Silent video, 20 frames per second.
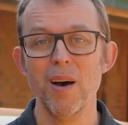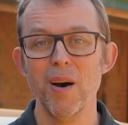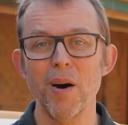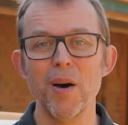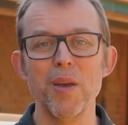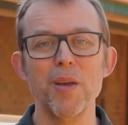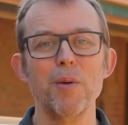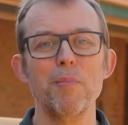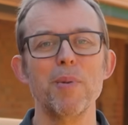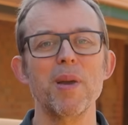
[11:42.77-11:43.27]

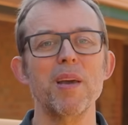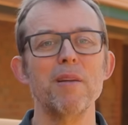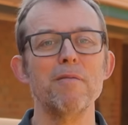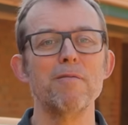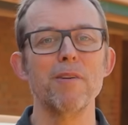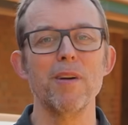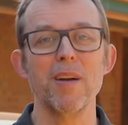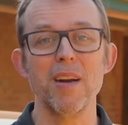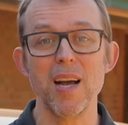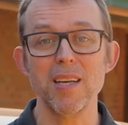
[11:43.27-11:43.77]
or you'll be in
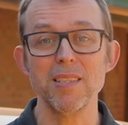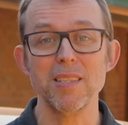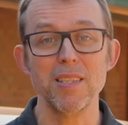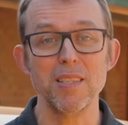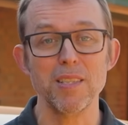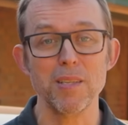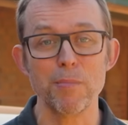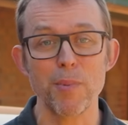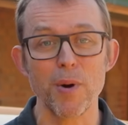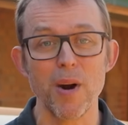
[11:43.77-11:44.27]
for a
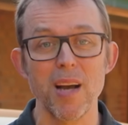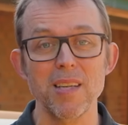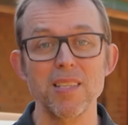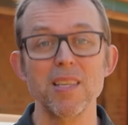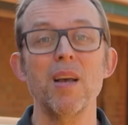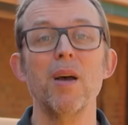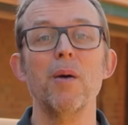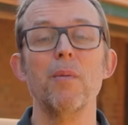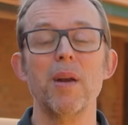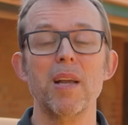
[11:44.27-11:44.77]
nasty
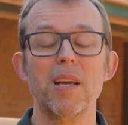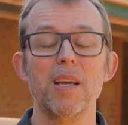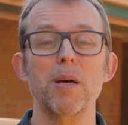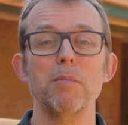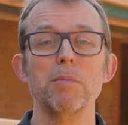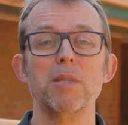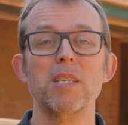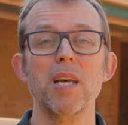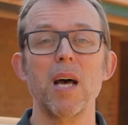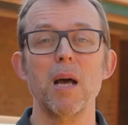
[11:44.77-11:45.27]
surprise when it
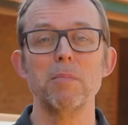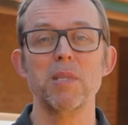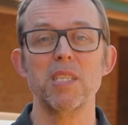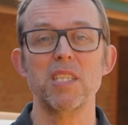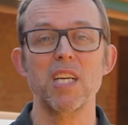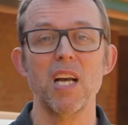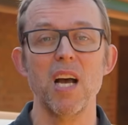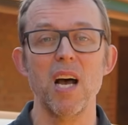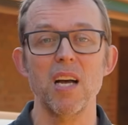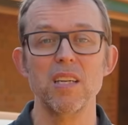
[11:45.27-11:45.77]
comes time to
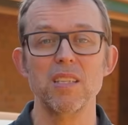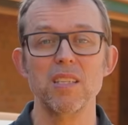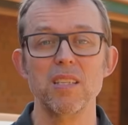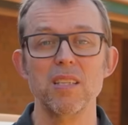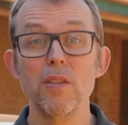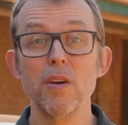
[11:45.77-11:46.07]
charge.